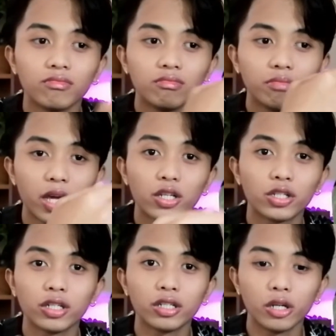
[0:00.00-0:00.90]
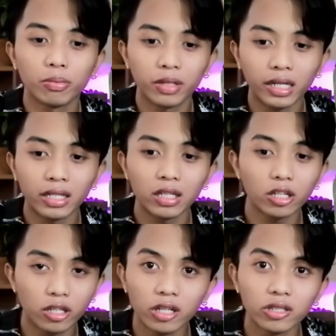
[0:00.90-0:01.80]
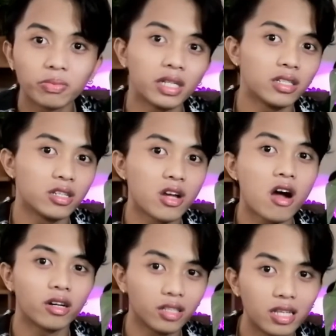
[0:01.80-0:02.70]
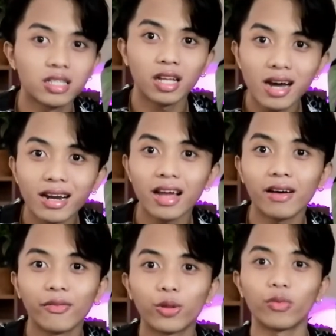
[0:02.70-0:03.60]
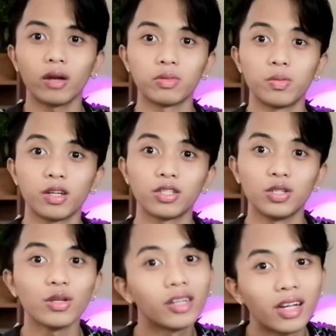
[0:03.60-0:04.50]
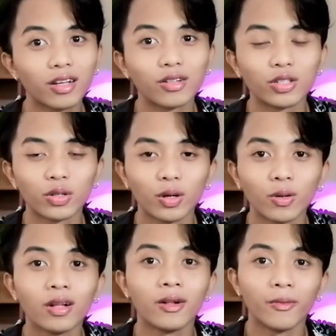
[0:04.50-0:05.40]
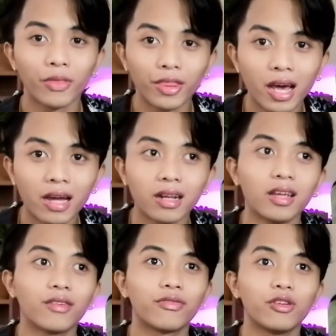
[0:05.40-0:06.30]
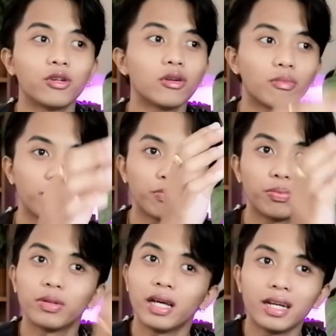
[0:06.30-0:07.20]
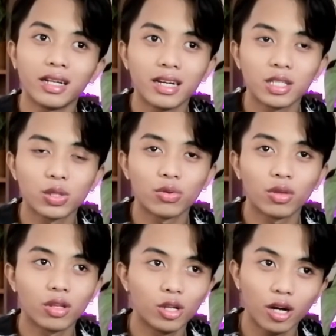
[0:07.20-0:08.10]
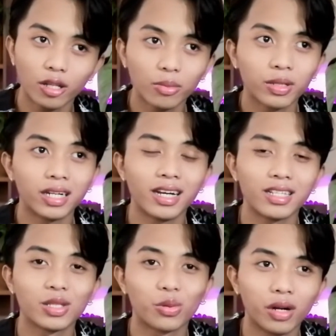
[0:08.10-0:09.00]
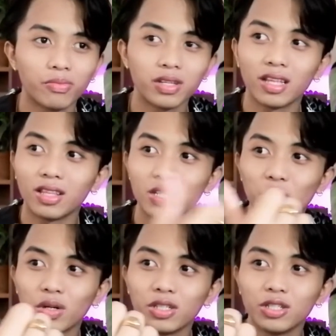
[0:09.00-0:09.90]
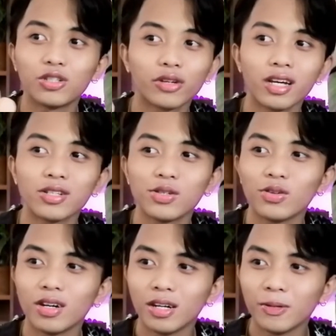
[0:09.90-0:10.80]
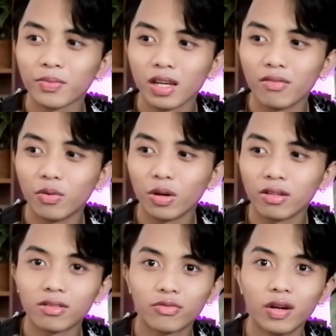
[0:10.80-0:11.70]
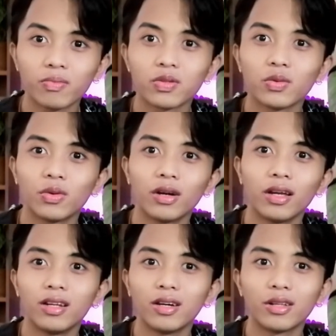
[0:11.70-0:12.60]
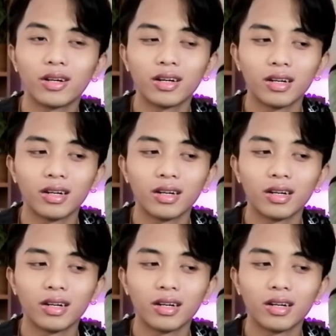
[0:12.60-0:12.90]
make sure your other plants does not have thrips, because you cannot control that if your other plant has thrips and this one you're trying to avoid thrips or any other